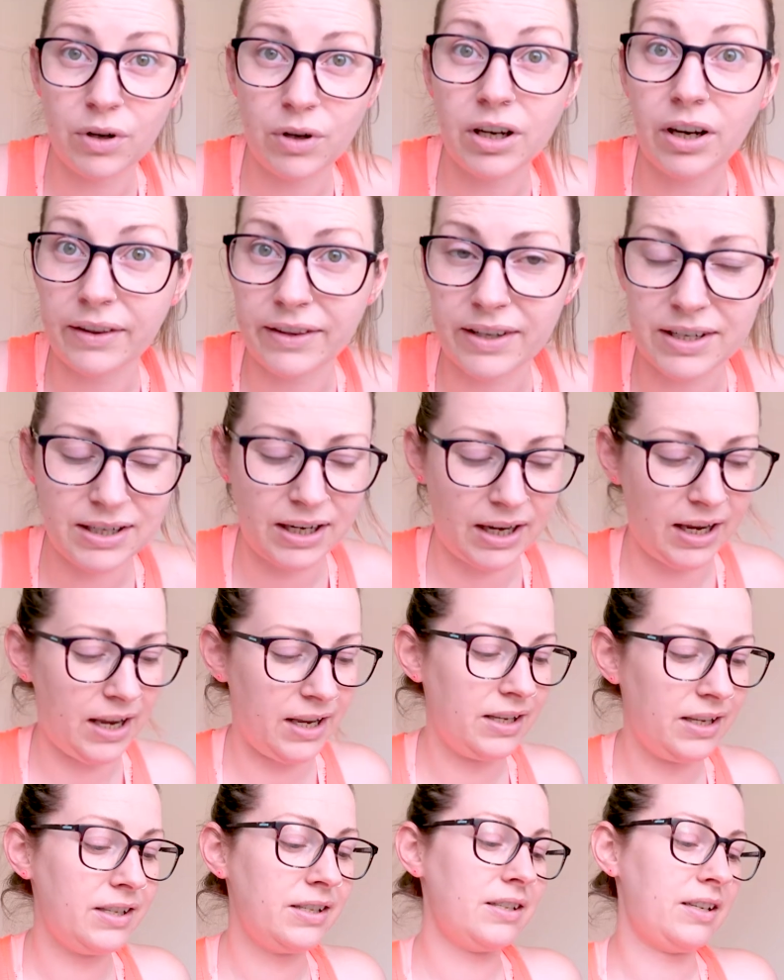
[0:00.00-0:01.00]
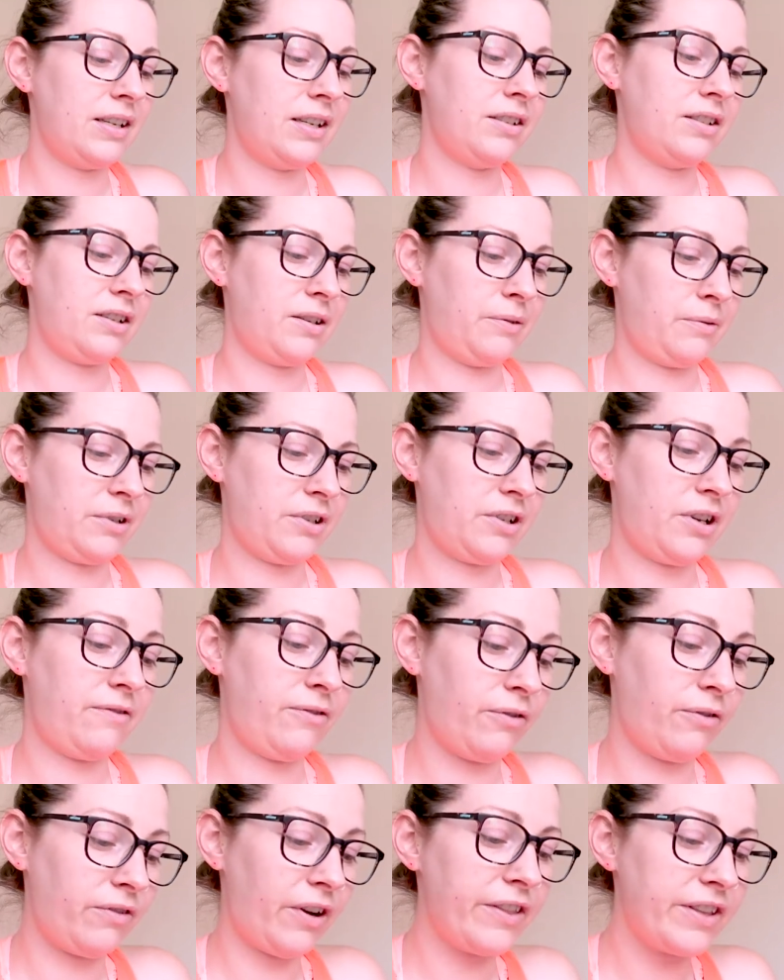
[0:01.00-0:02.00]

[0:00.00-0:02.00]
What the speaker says: another test, and so on and so forth.